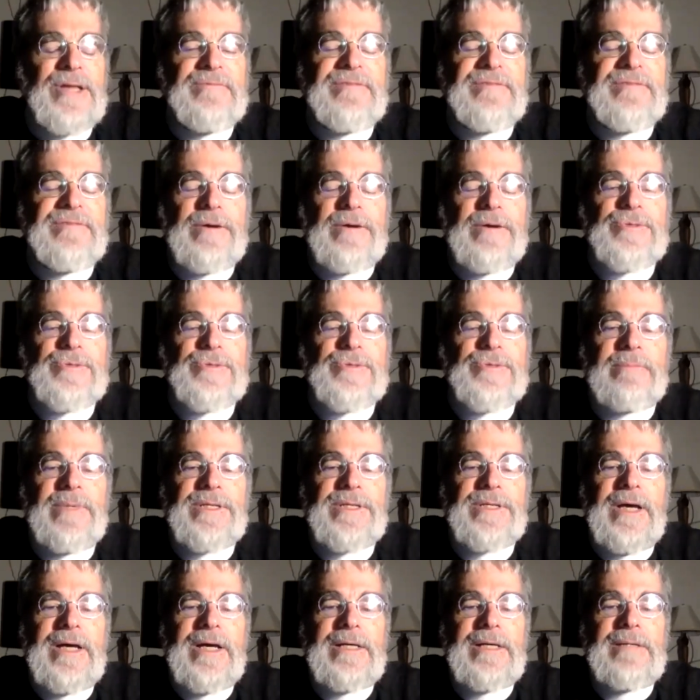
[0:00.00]
a fair
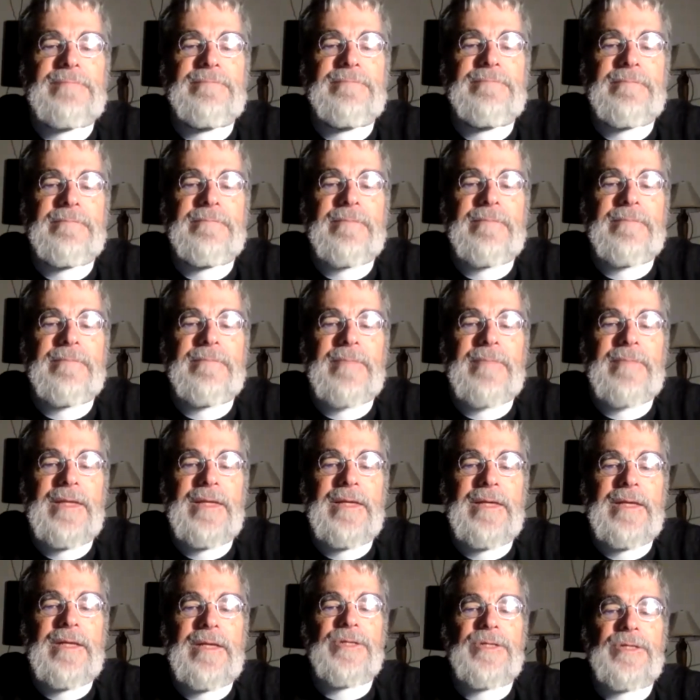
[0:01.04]
statement.
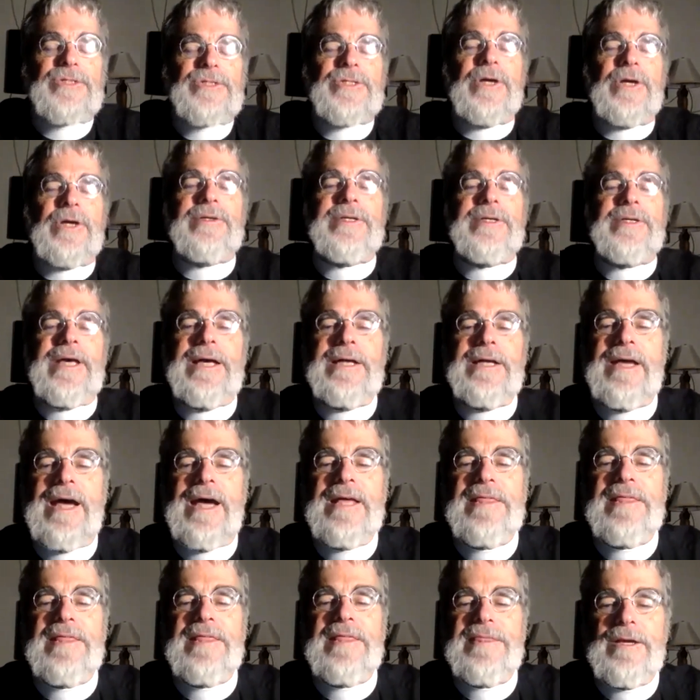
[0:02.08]
Chardin,
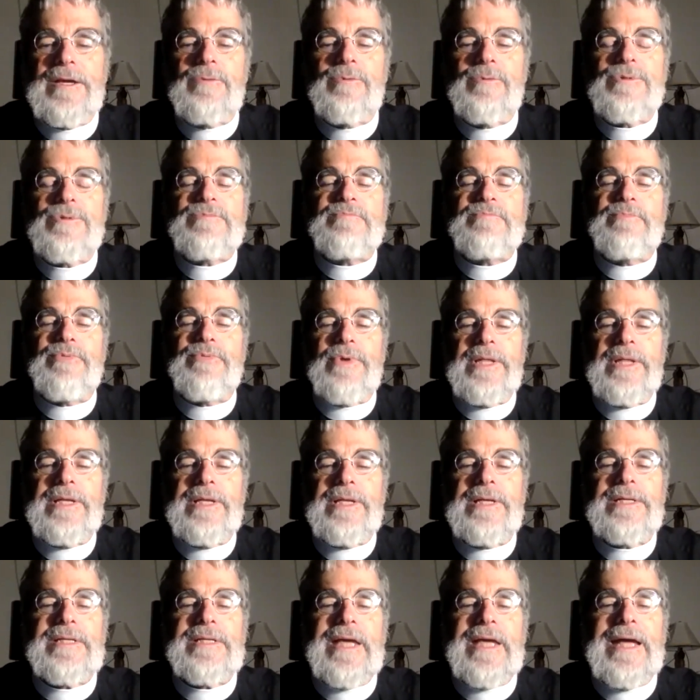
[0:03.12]
I think, was
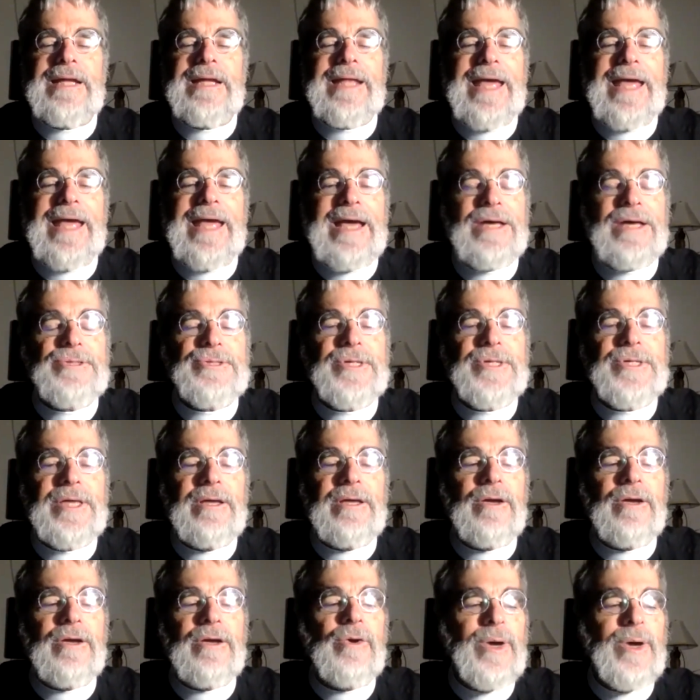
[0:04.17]
brilliant at
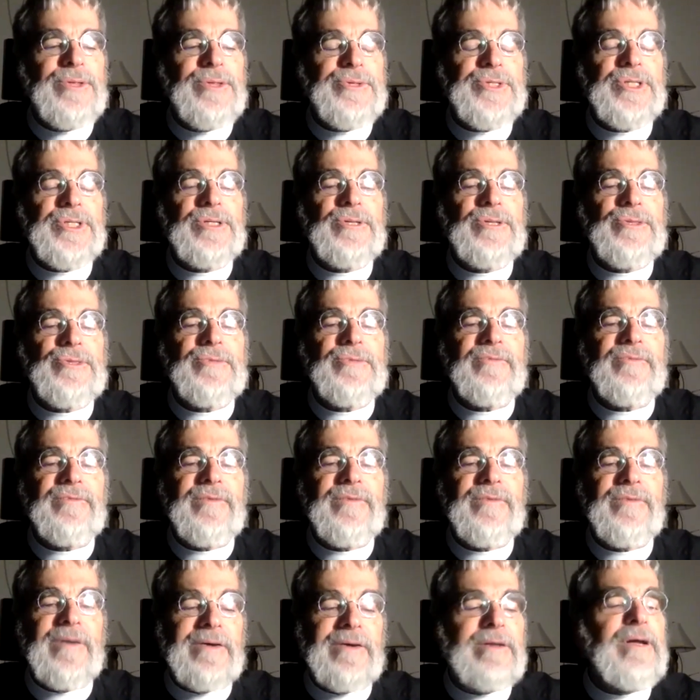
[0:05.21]
asking questions
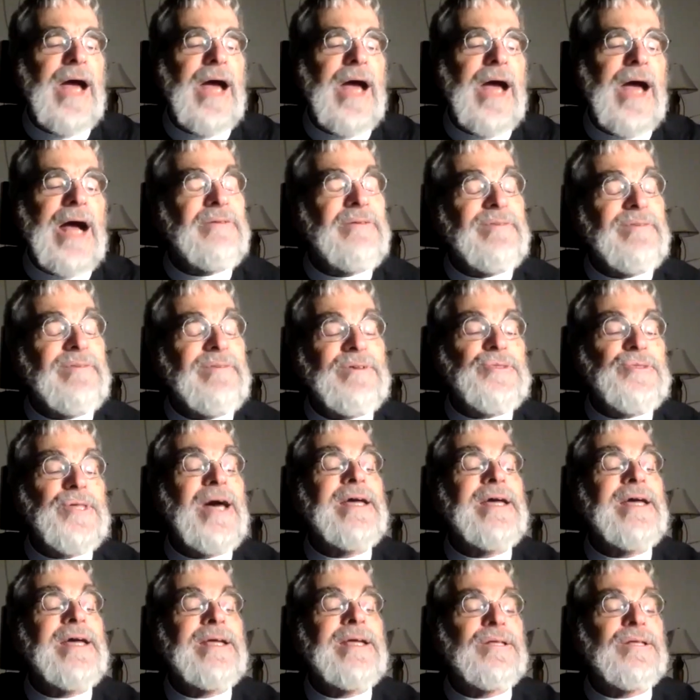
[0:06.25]
out of his
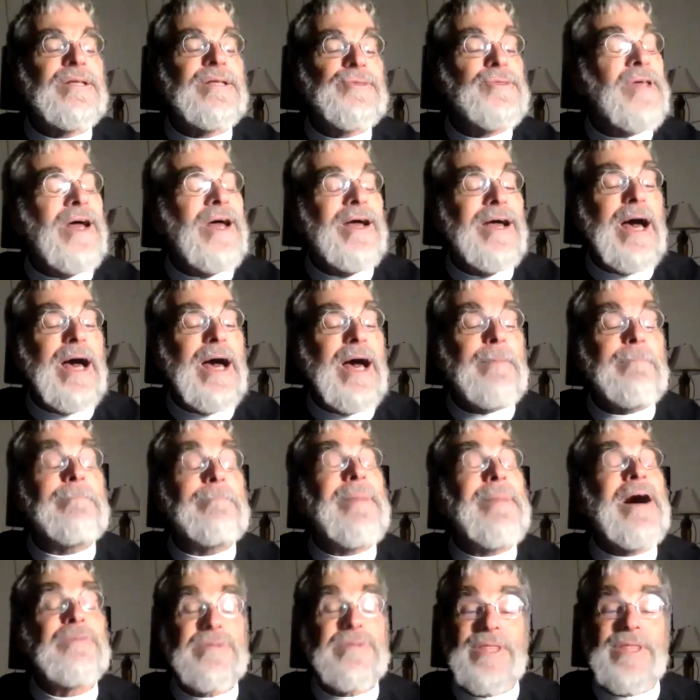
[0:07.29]
science
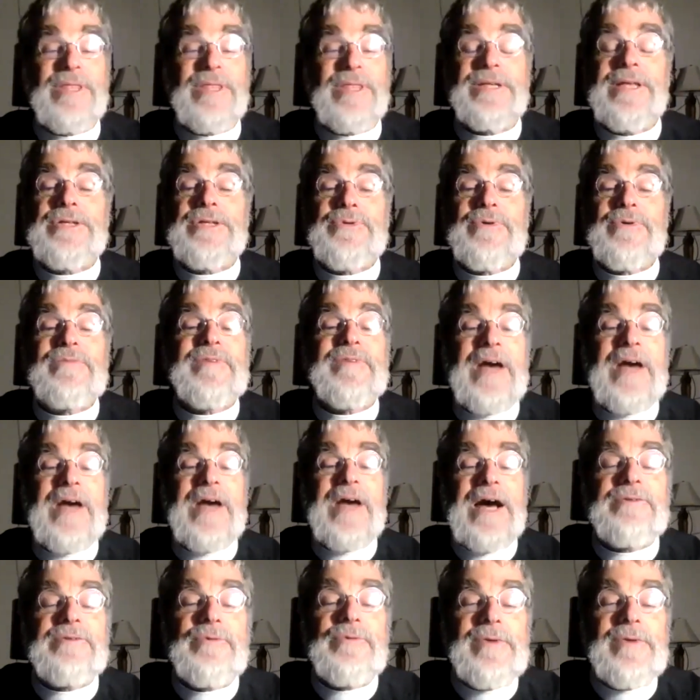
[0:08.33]
about the nature of God
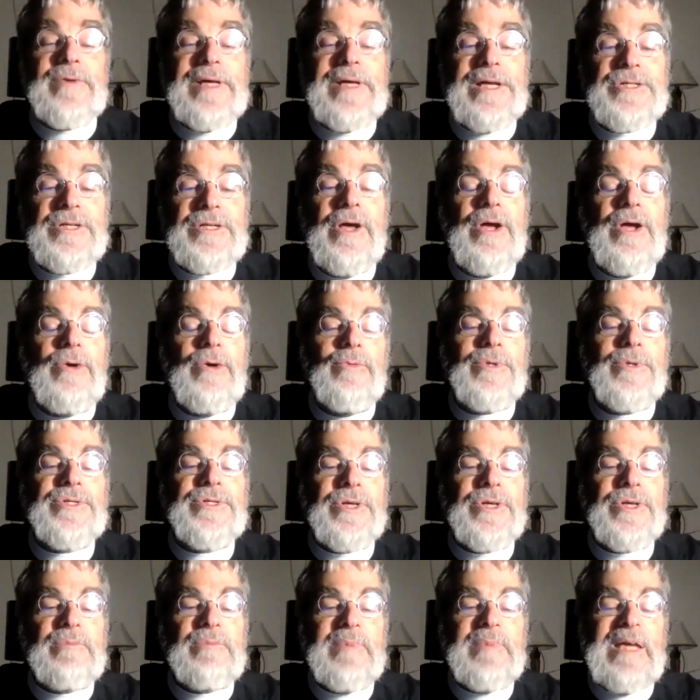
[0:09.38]
and creation, which
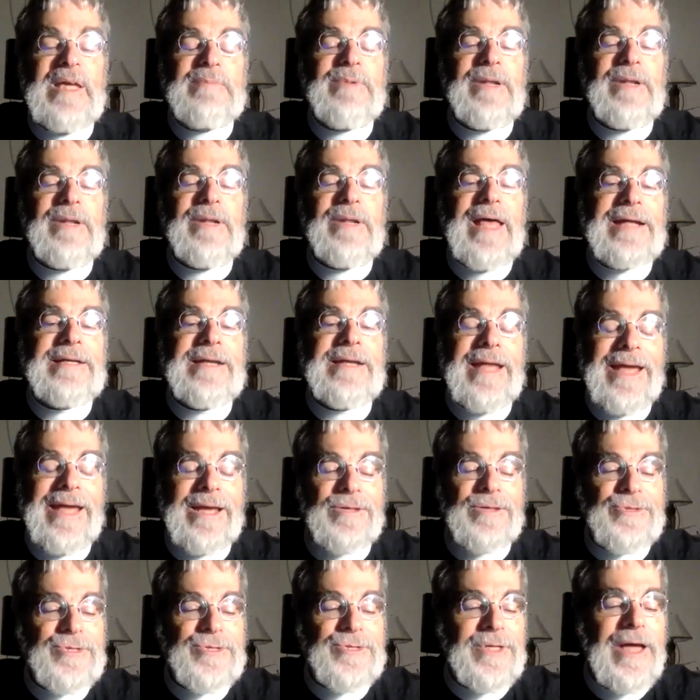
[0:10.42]
other people hadn't
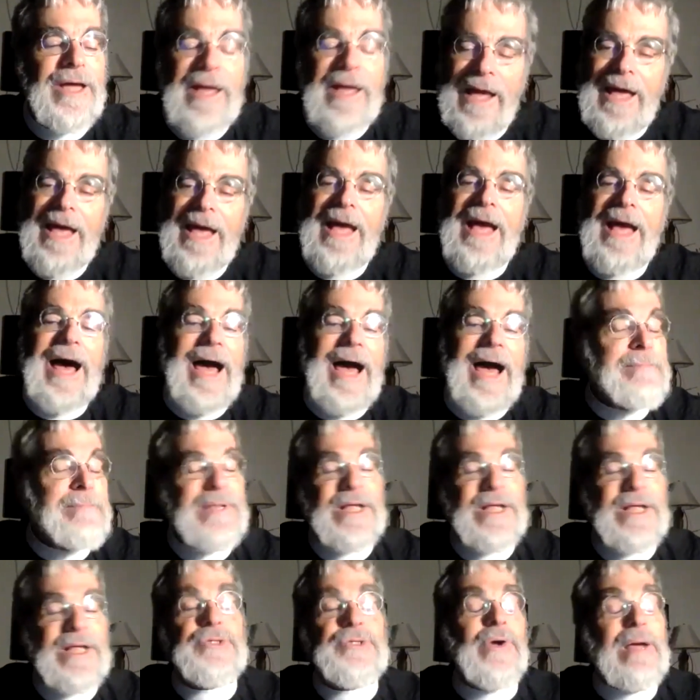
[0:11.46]
asked. I'm
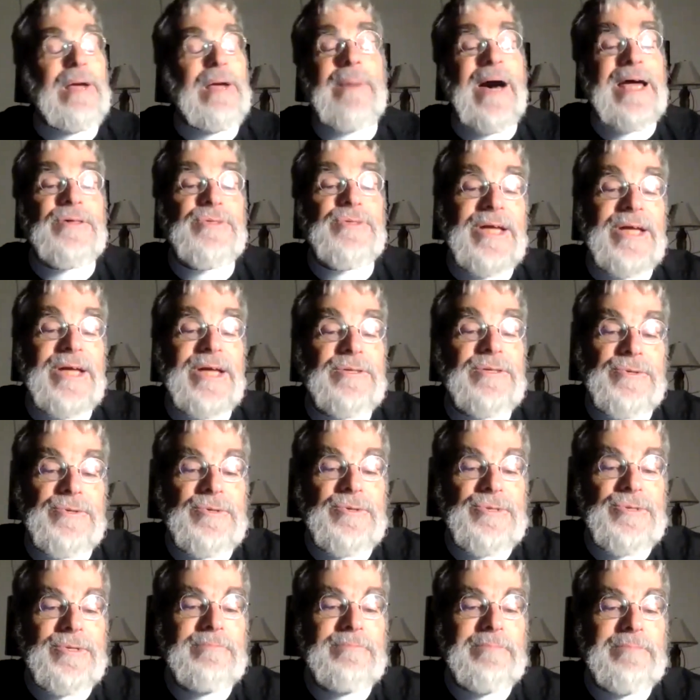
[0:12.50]
not sure I buy his
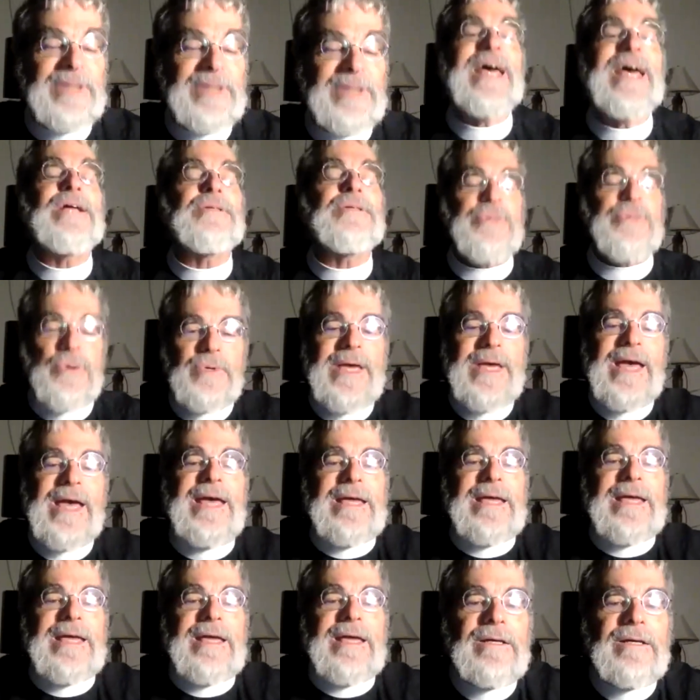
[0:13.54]
answers, but that's okay.